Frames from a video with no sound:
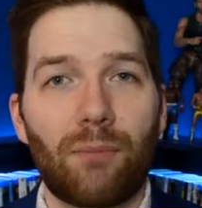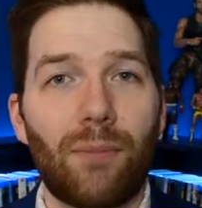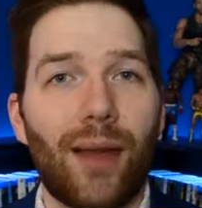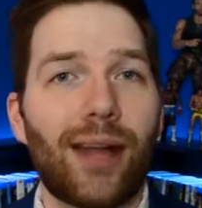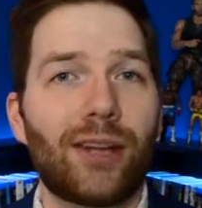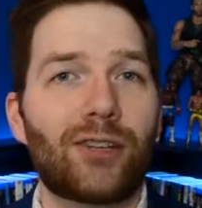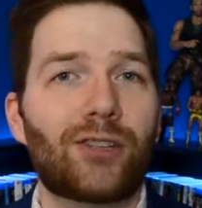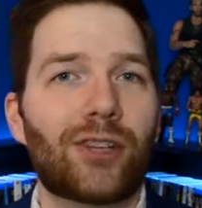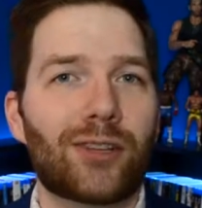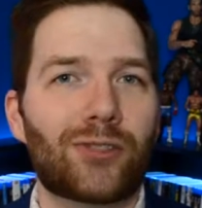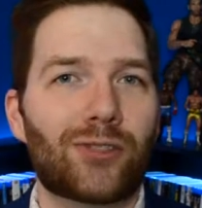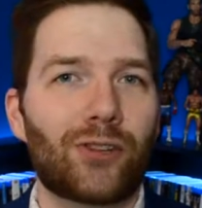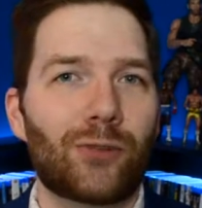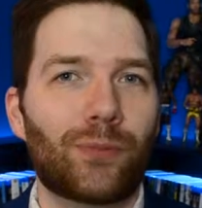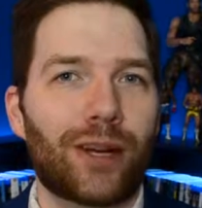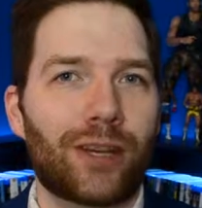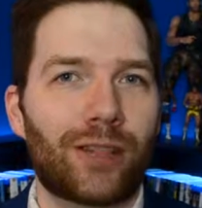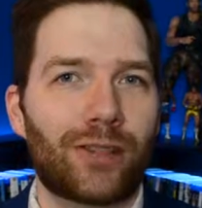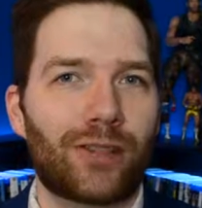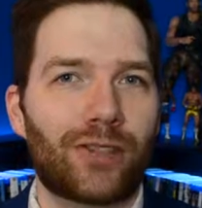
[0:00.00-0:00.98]

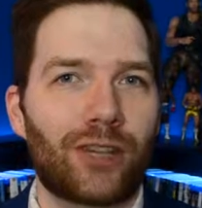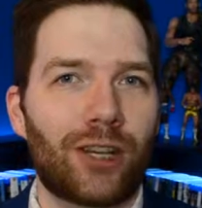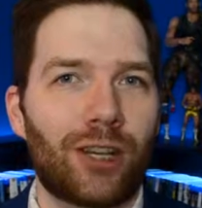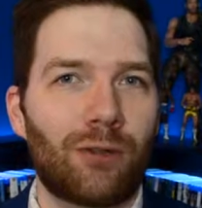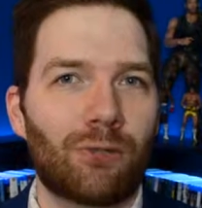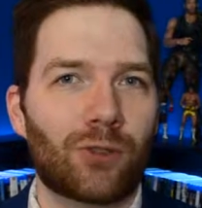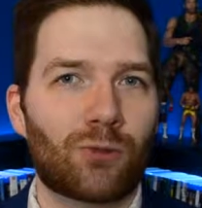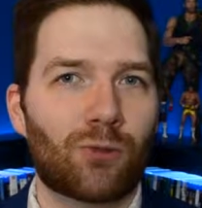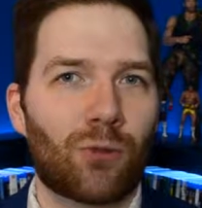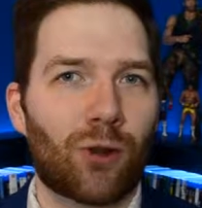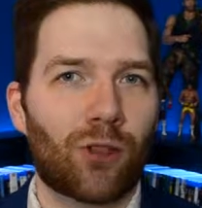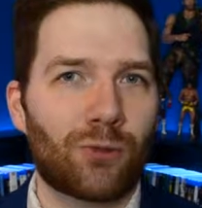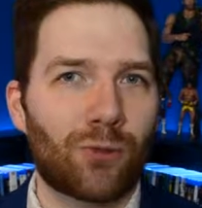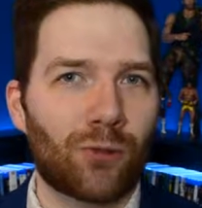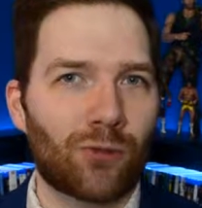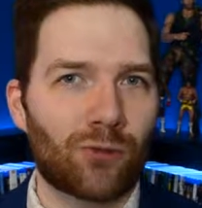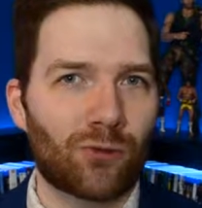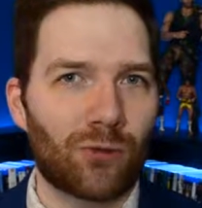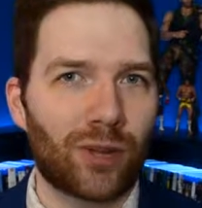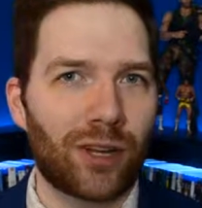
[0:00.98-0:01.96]
Manchester by the Sea was one of the
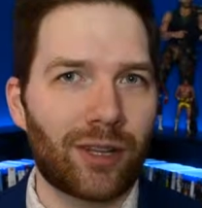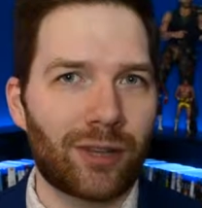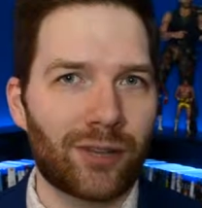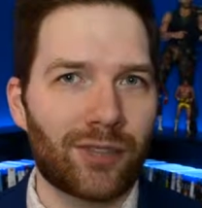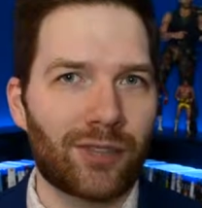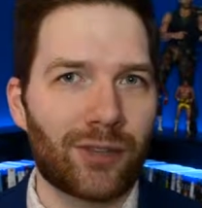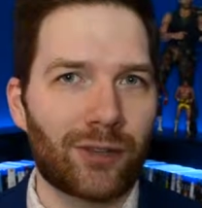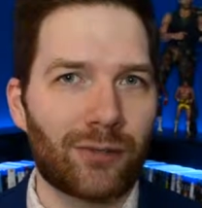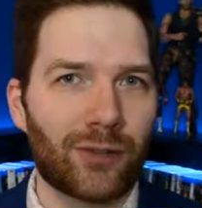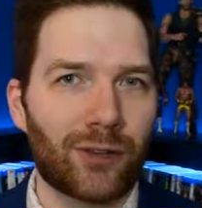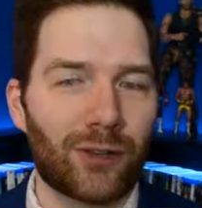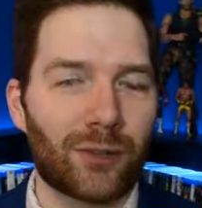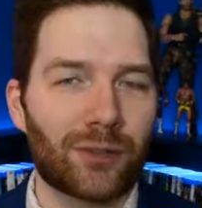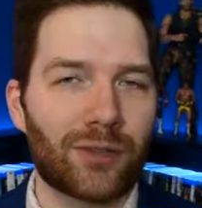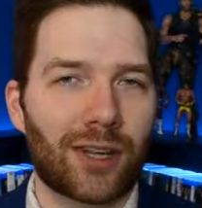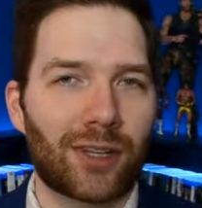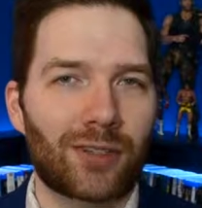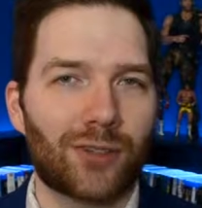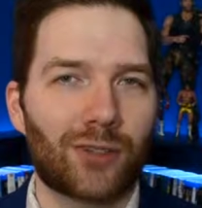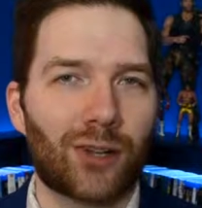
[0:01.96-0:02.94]
most realistic
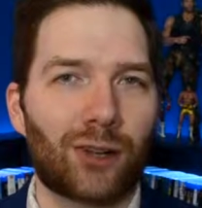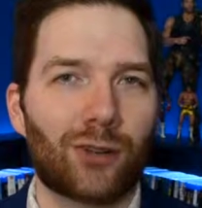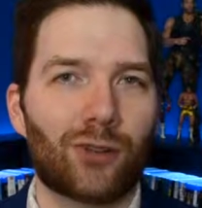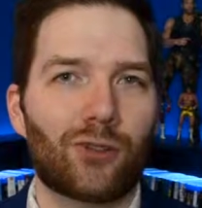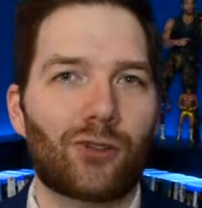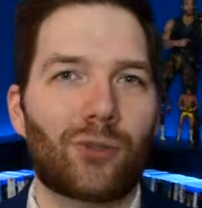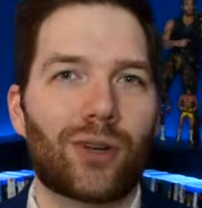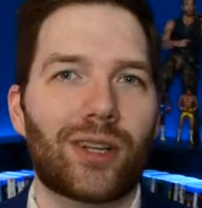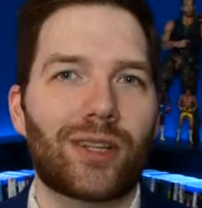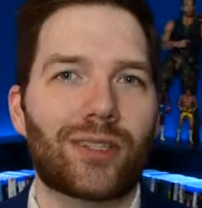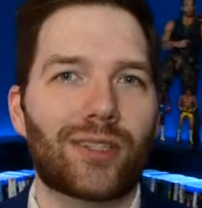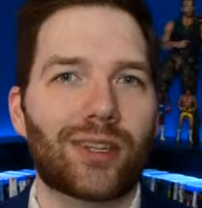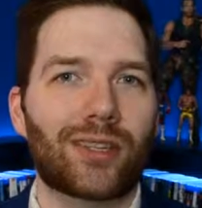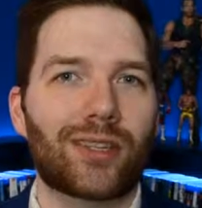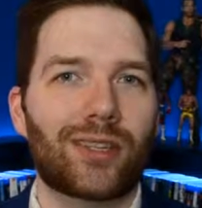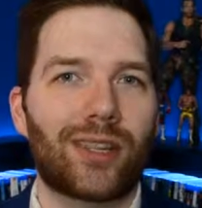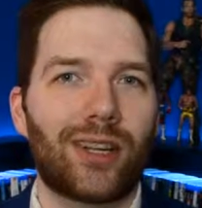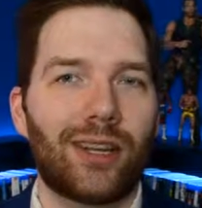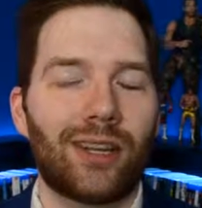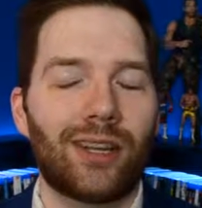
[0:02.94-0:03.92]
films I saw in
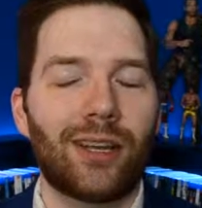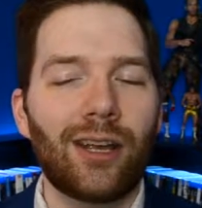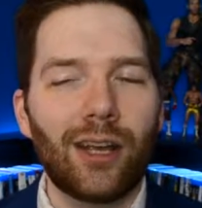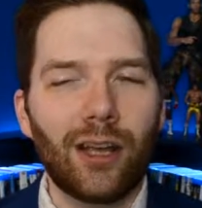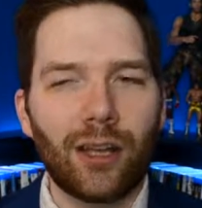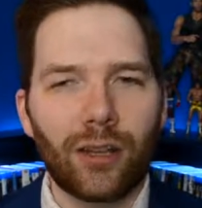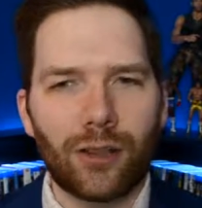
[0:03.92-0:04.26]
2016.